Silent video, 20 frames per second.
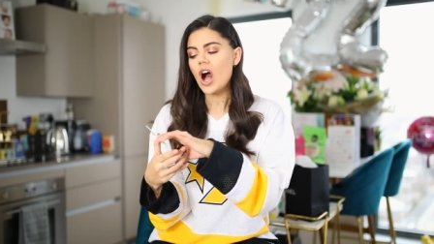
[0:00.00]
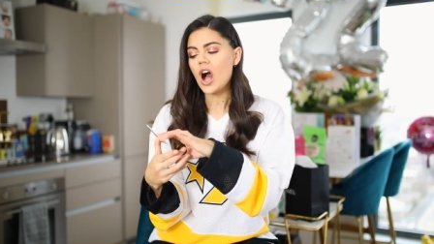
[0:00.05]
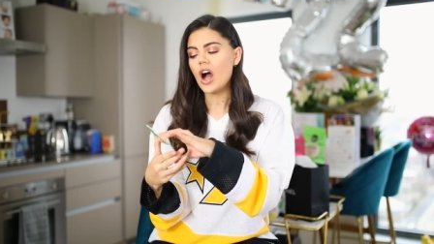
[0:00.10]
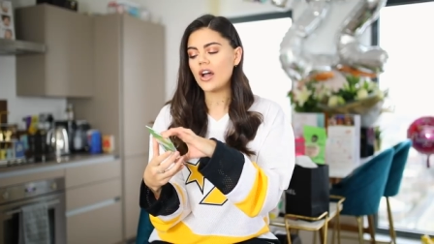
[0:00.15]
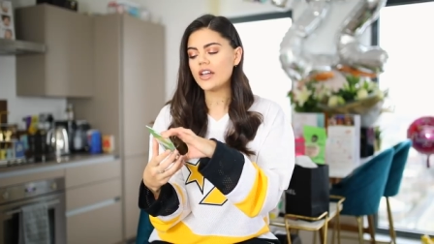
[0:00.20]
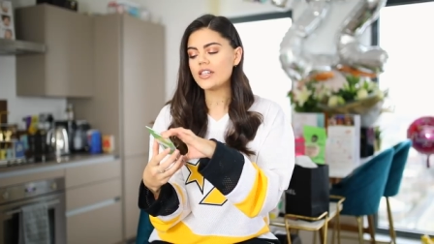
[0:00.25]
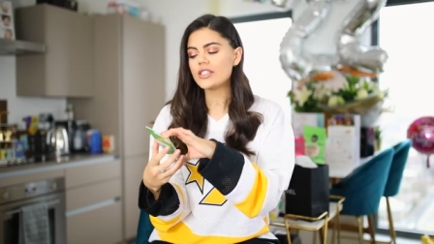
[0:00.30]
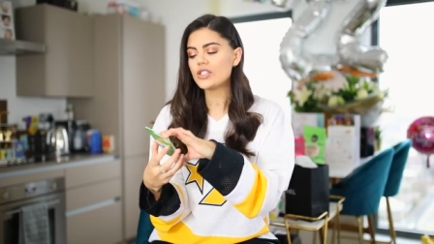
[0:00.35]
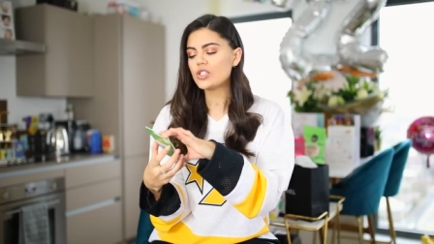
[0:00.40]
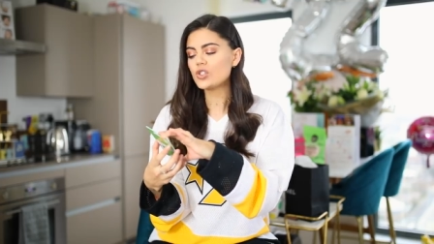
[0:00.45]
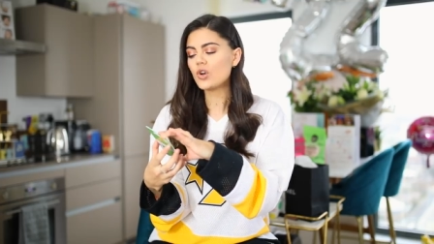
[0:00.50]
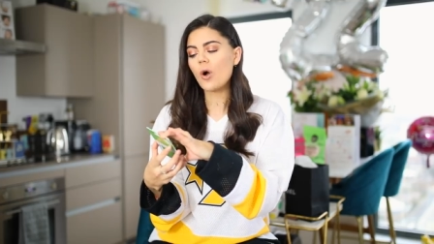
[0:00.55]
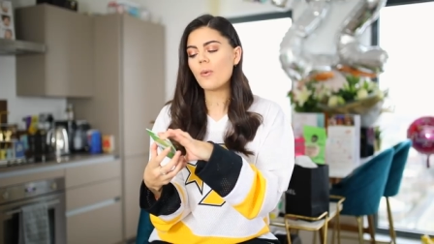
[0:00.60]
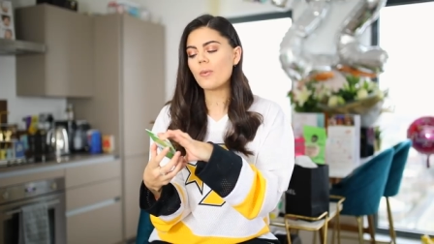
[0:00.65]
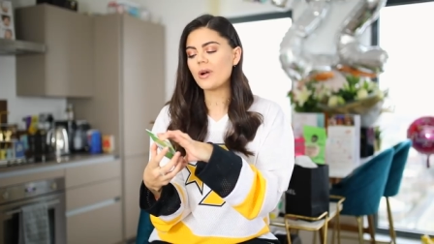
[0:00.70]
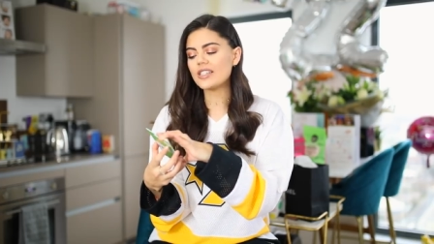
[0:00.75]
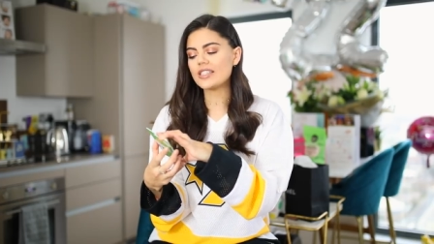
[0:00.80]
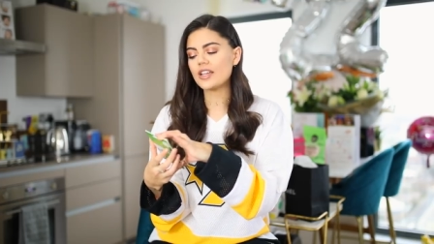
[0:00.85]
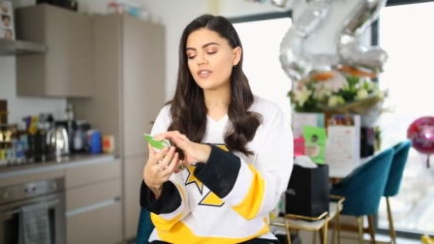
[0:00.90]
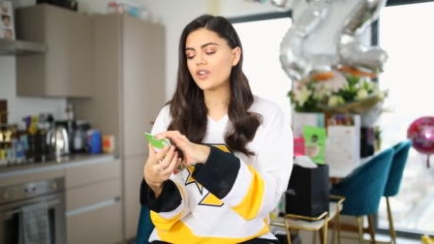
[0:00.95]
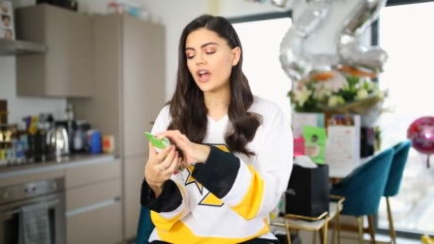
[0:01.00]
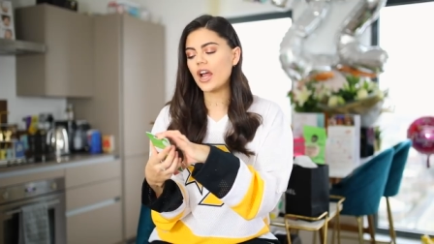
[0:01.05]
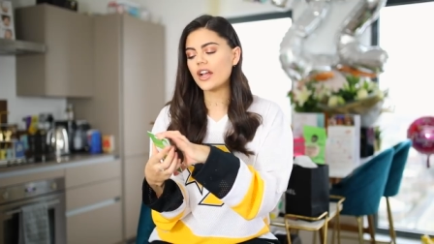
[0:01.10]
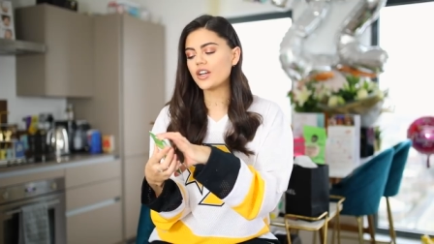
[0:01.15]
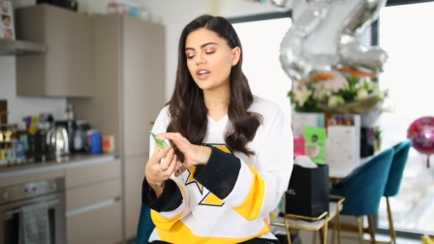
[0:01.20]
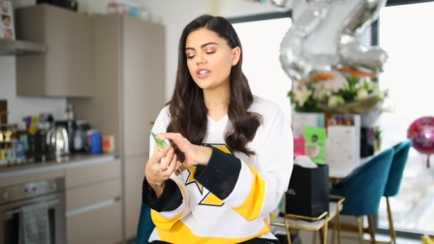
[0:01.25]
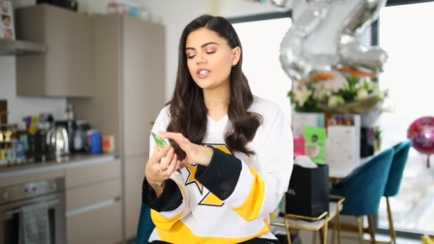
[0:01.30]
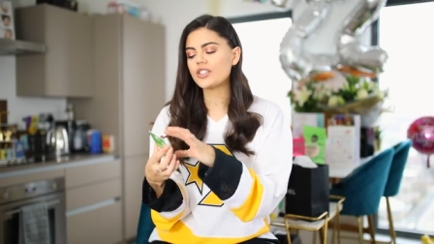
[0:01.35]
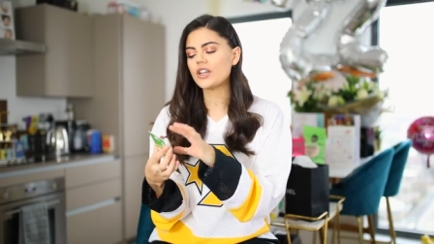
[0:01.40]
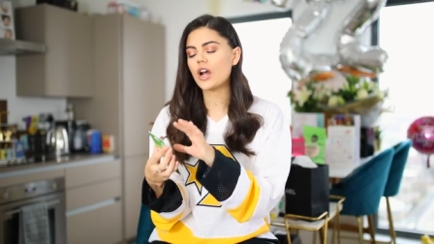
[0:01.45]
I stop myself, like
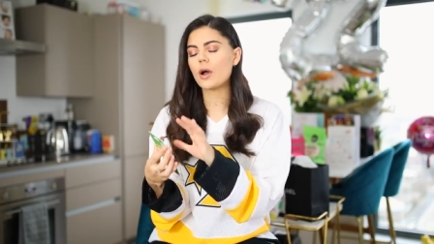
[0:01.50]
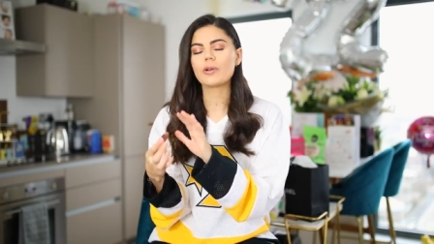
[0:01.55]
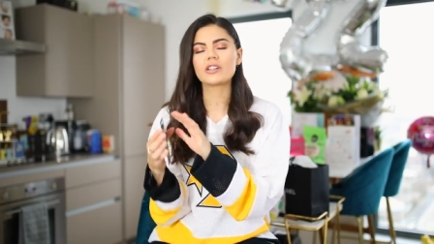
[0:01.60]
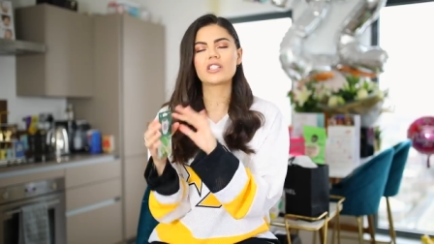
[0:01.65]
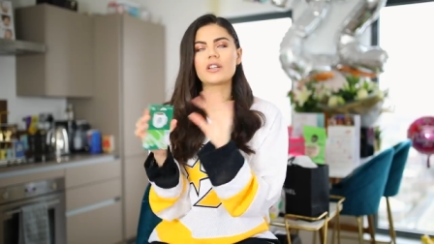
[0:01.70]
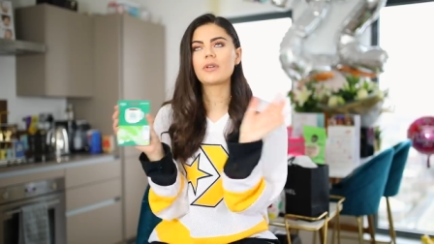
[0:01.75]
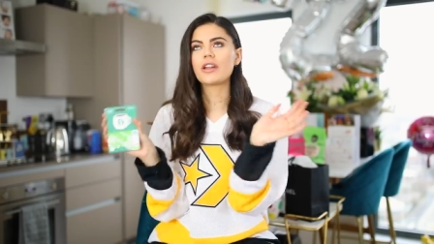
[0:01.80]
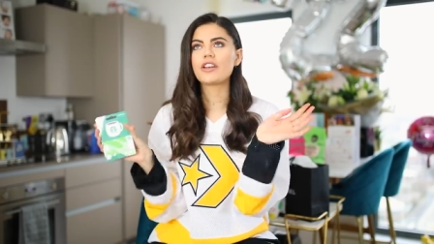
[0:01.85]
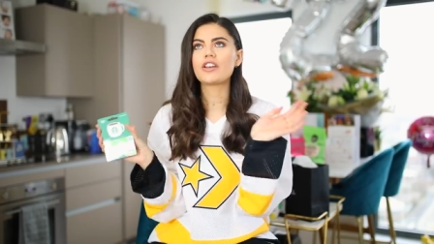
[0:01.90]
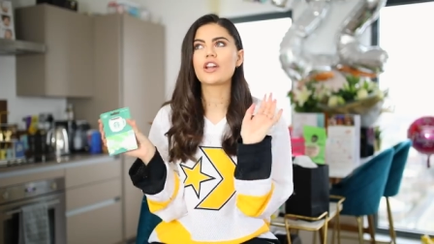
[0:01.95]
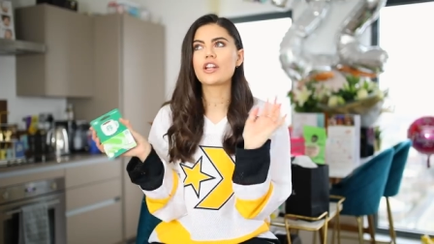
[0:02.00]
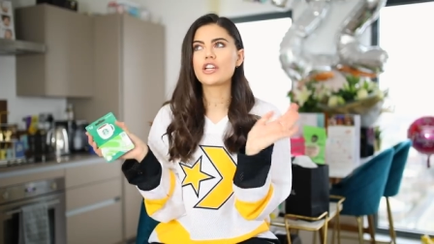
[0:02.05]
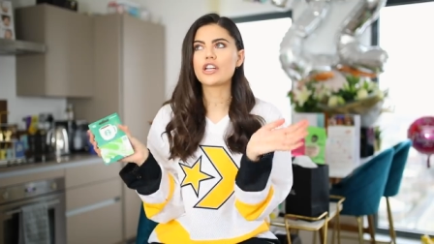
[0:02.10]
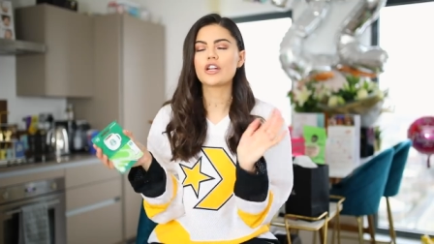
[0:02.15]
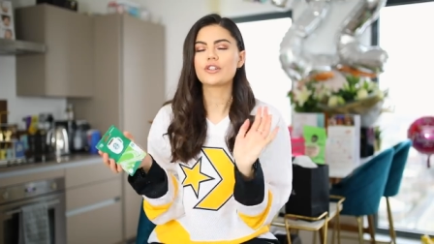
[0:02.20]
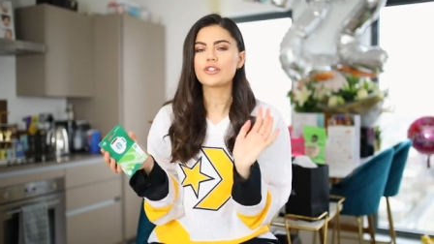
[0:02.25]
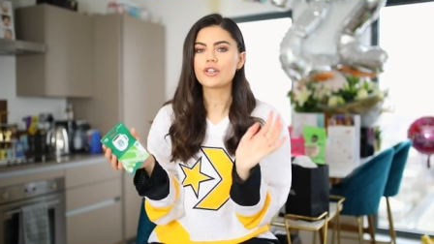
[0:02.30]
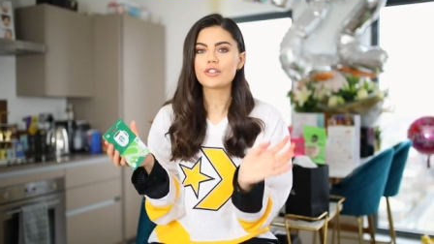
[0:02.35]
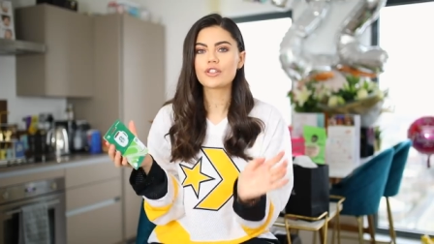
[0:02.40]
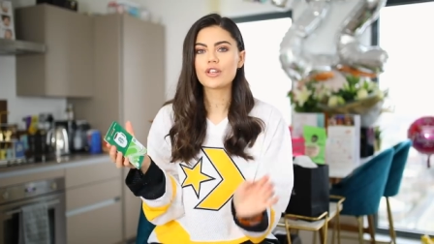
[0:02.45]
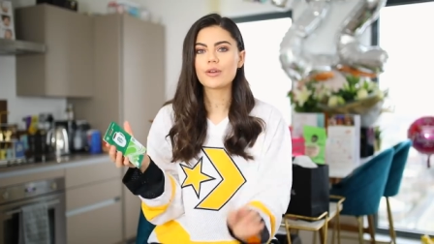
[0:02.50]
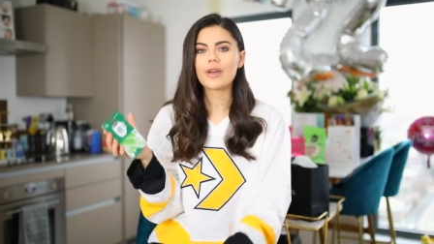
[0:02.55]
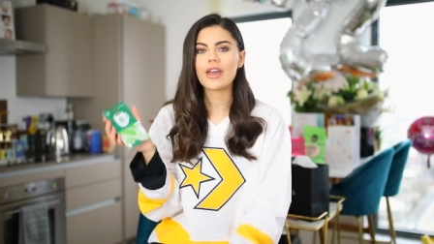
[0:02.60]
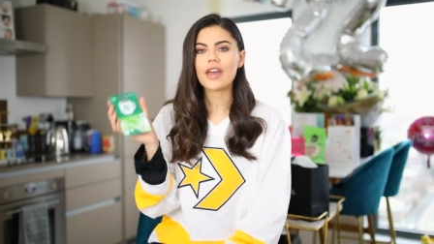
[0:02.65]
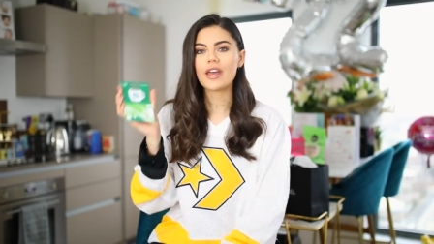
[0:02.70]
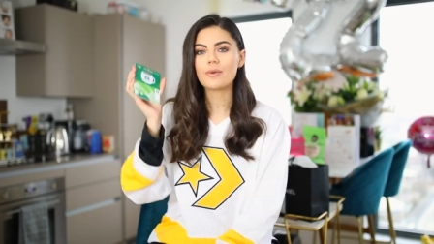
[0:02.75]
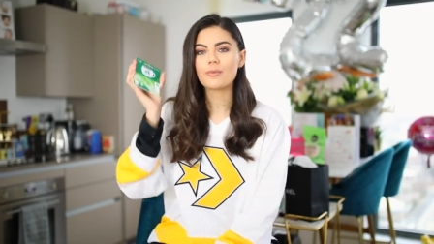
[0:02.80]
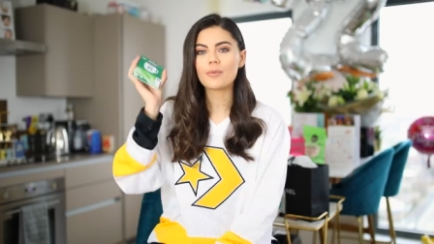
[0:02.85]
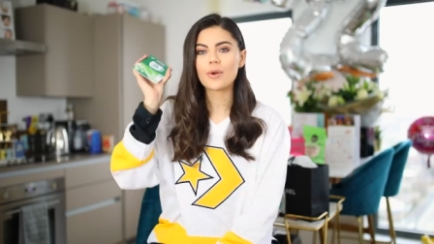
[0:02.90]
I go to Starbucks and I'm like, no, no, no, don't do it.